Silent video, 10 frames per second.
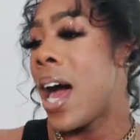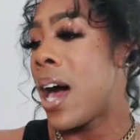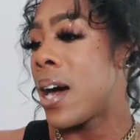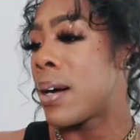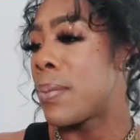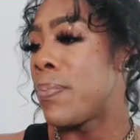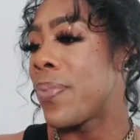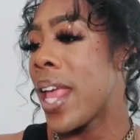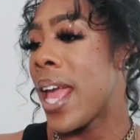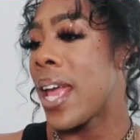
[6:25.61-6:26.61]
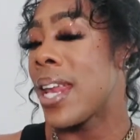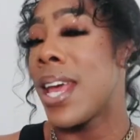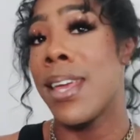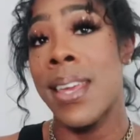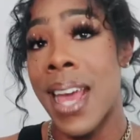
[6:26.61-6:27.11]
Um,
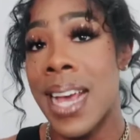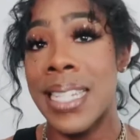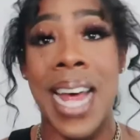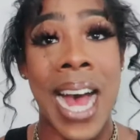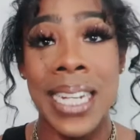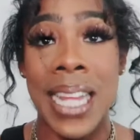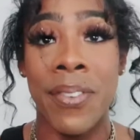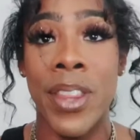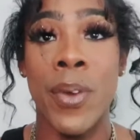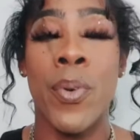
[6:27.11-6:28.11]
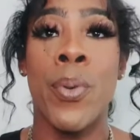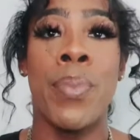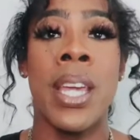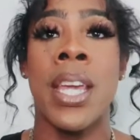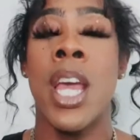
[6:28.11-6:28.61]
and yes, I definitely will
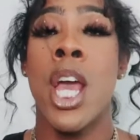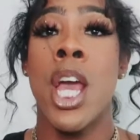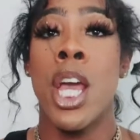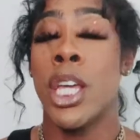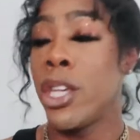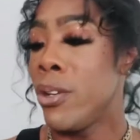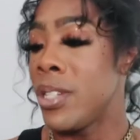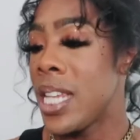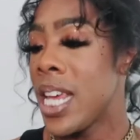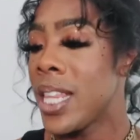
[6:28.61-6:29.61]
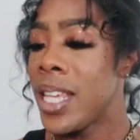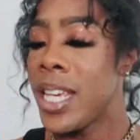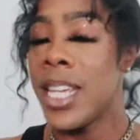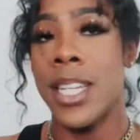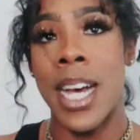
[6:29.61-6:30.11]
be using
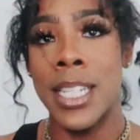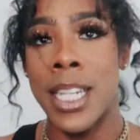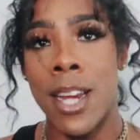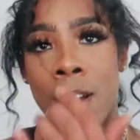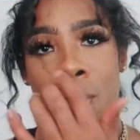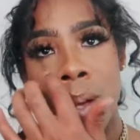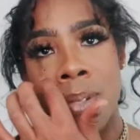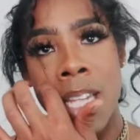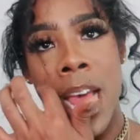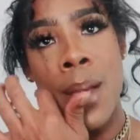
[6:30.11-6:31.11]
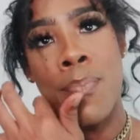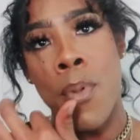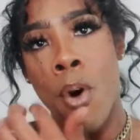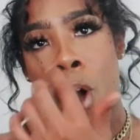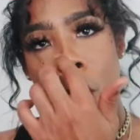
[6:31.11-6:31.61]
the Dossier website
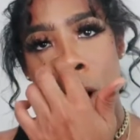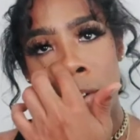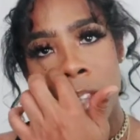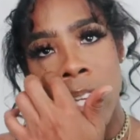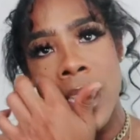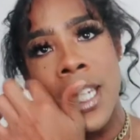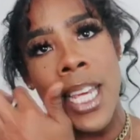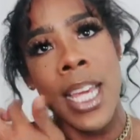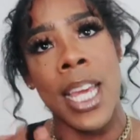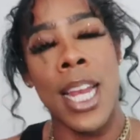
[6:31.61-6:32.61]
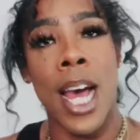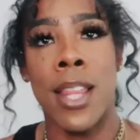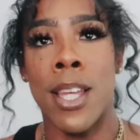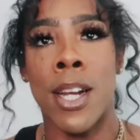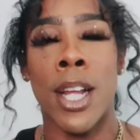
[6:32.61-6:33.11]
more often to get
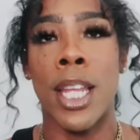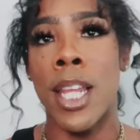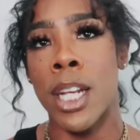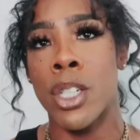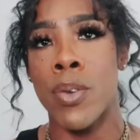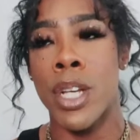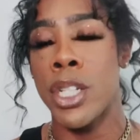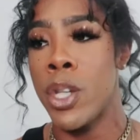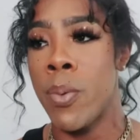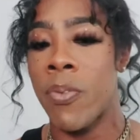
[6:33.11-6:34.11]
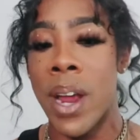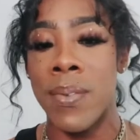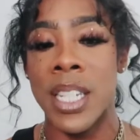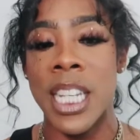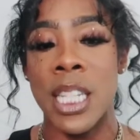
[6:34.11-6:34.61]
other luxury dupe
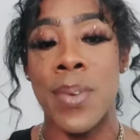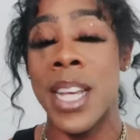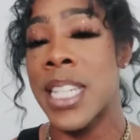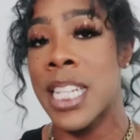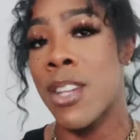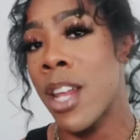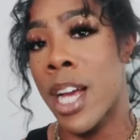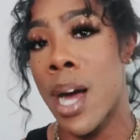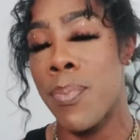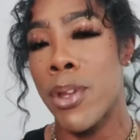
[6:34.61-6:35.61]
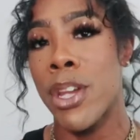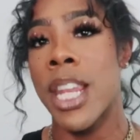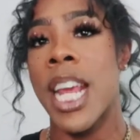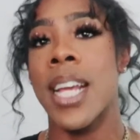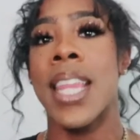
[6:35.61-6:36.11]
fragrances because I saw a couple on
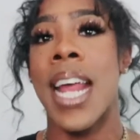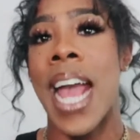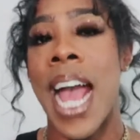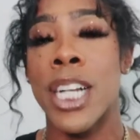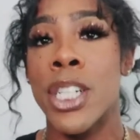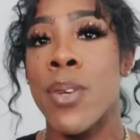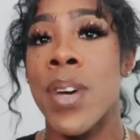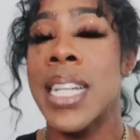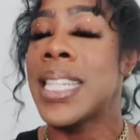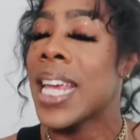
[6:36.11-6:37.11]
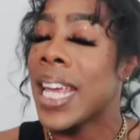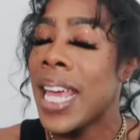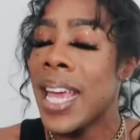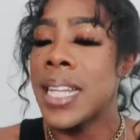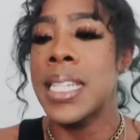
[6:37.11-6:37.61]
there that I actually wanted to
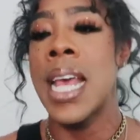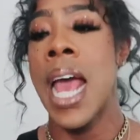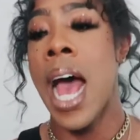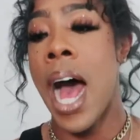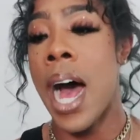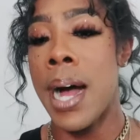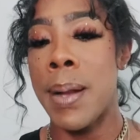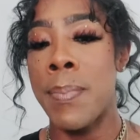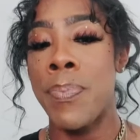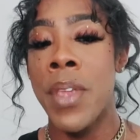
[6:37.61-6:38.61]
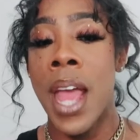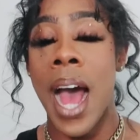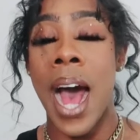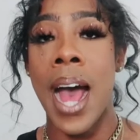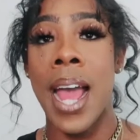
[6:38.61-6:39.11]
get. Um,
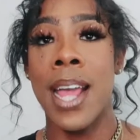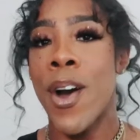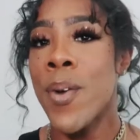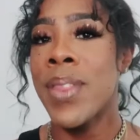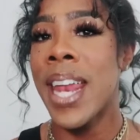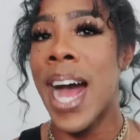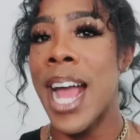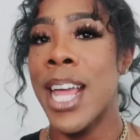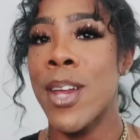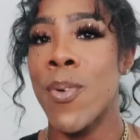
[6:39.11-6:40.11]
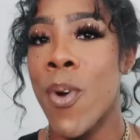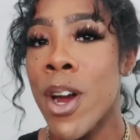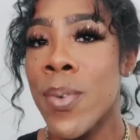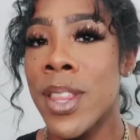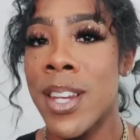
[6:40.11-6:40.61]
I hope that I could
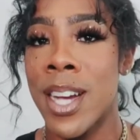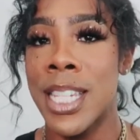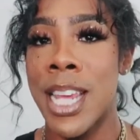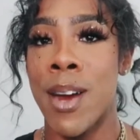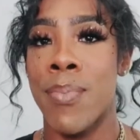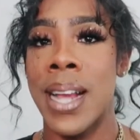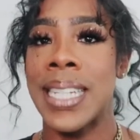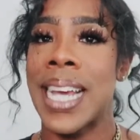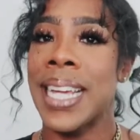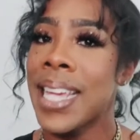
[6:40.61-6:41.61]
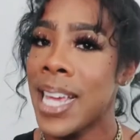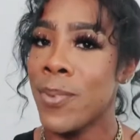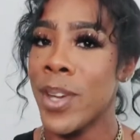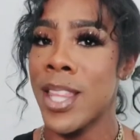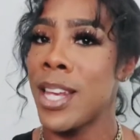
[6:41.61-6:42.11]
work with the Dossier brand again
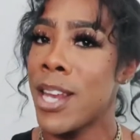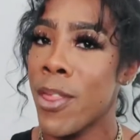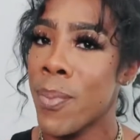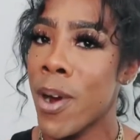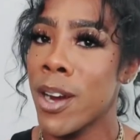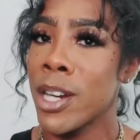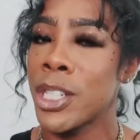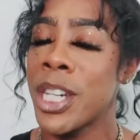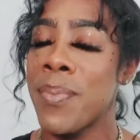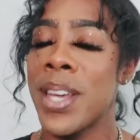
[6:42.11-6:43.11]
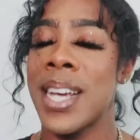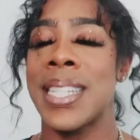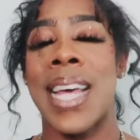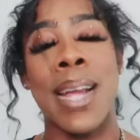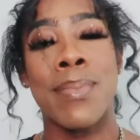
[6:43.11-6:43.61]
with another partnership
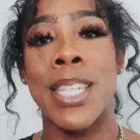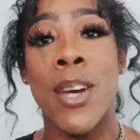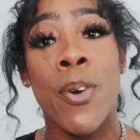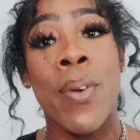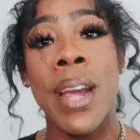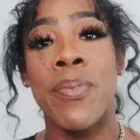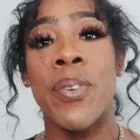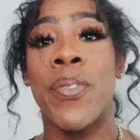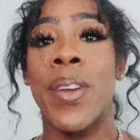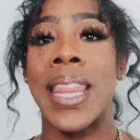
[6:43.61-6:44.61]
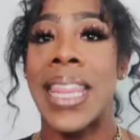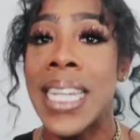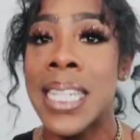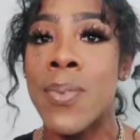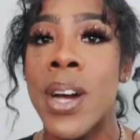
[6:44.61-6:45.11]
because I am so grateful for
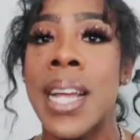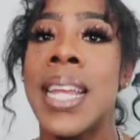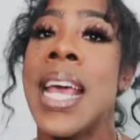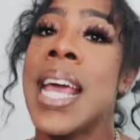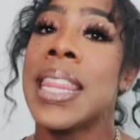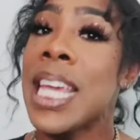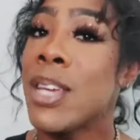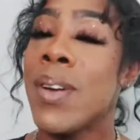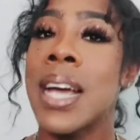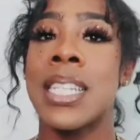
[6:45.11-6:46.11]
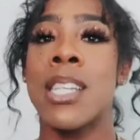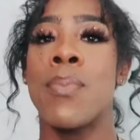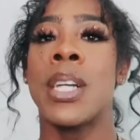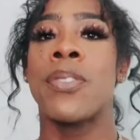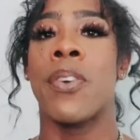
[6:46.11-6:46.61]
this one. Thank you guys so
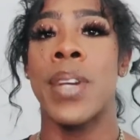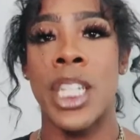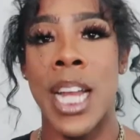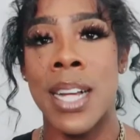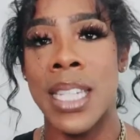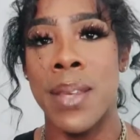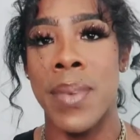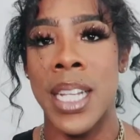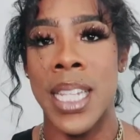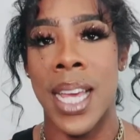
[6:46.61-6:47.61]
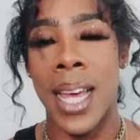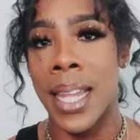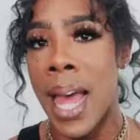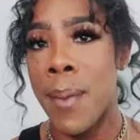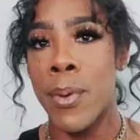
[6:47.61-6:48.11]
much for reaching out to me to
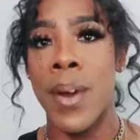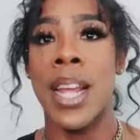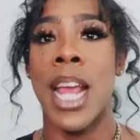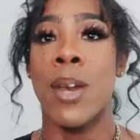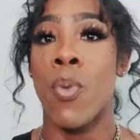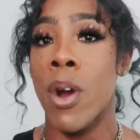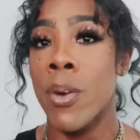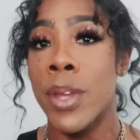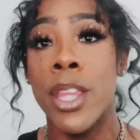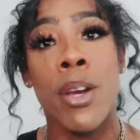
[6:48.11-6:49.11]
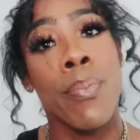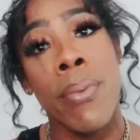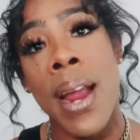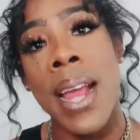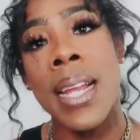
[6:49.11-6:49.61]
collaborate and work with your
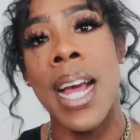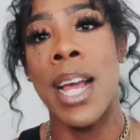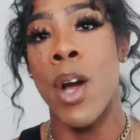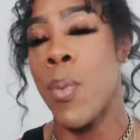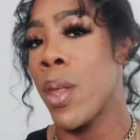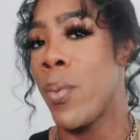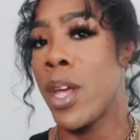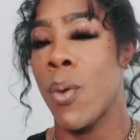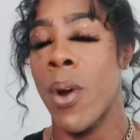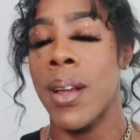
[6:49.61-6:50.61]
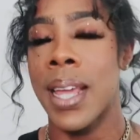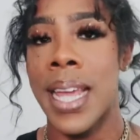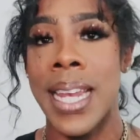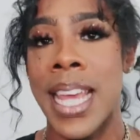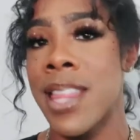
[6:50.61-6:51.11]
brand. I hope that we could work
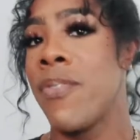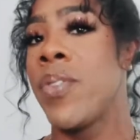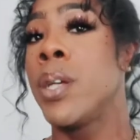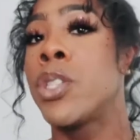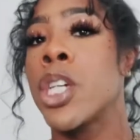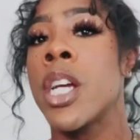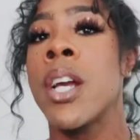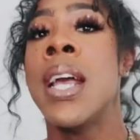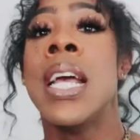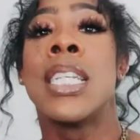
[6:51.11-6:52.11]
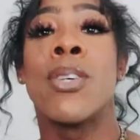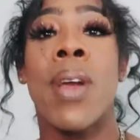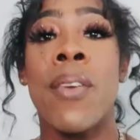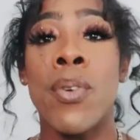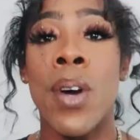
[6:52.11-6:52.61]
again in the future. To
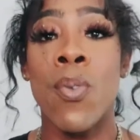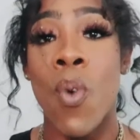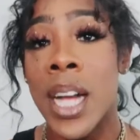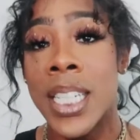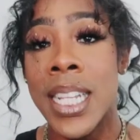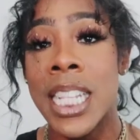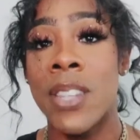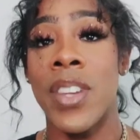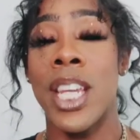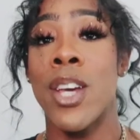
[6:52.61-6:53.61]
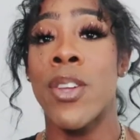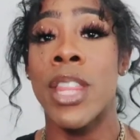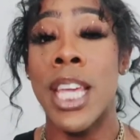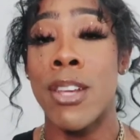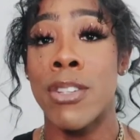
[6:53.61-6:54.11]
everyone watching this video,
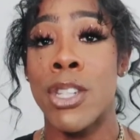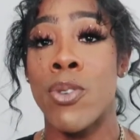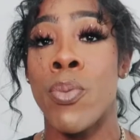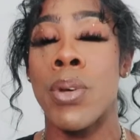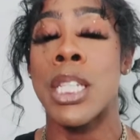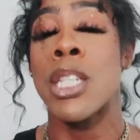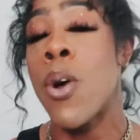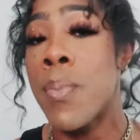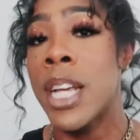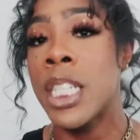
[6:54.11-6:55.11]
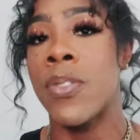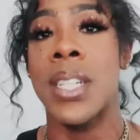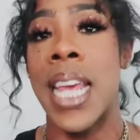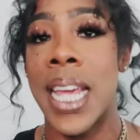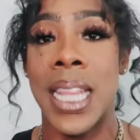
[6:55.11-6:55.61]
thank you so, so much for
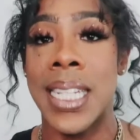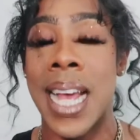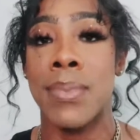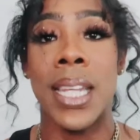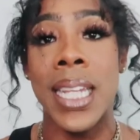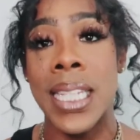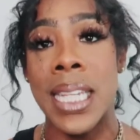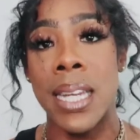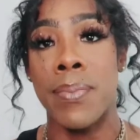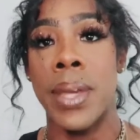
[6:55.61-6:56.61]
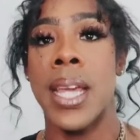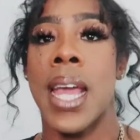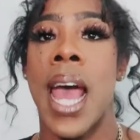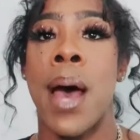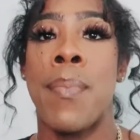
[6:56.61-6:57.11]
taking the time to listen to me
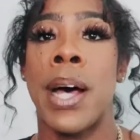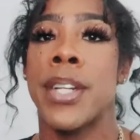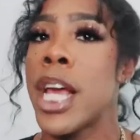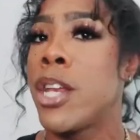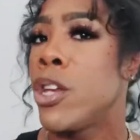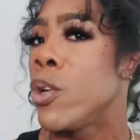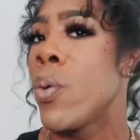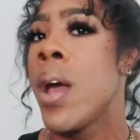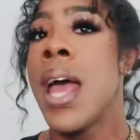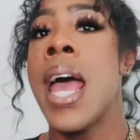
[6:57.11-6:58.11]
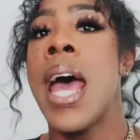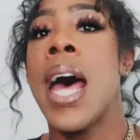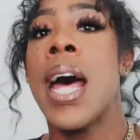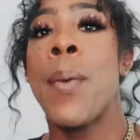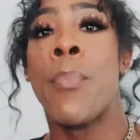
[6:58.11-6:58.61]
about a new
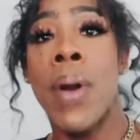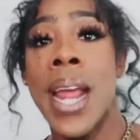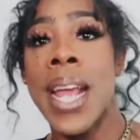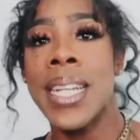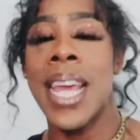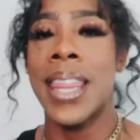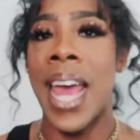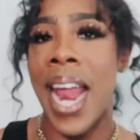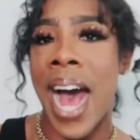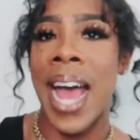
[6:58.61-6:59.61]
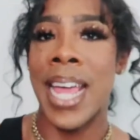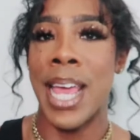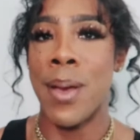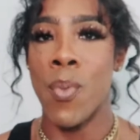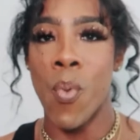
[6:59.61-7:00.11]
brand that I
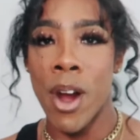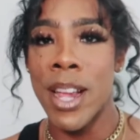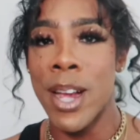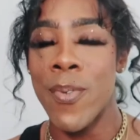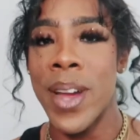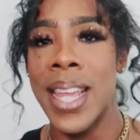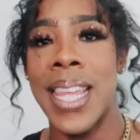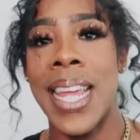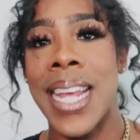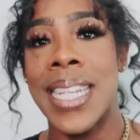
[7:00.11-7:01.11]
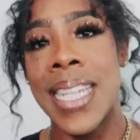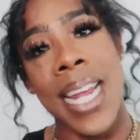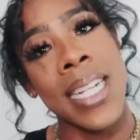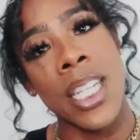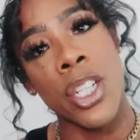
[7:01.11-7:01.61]
am working with and
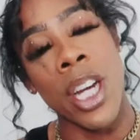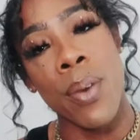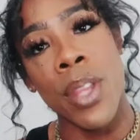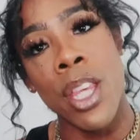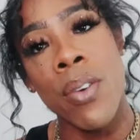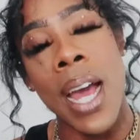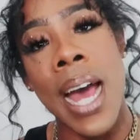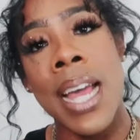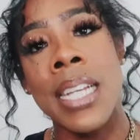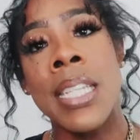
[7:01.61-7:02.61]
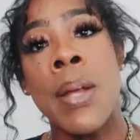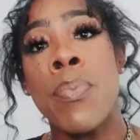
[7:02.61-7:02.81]
excited to share with you guys.